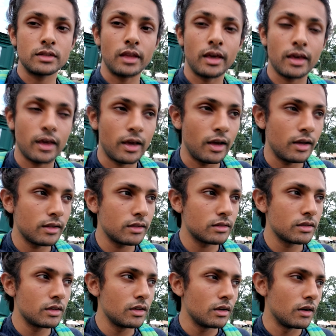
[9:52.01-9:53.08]
they can't
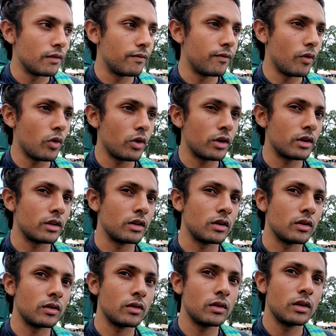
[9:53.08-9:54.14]
afford, you
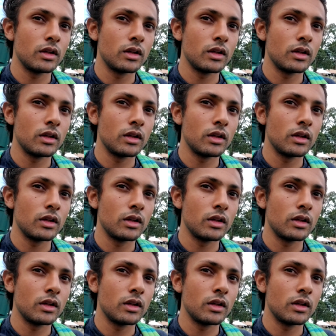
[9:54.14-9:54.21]
know,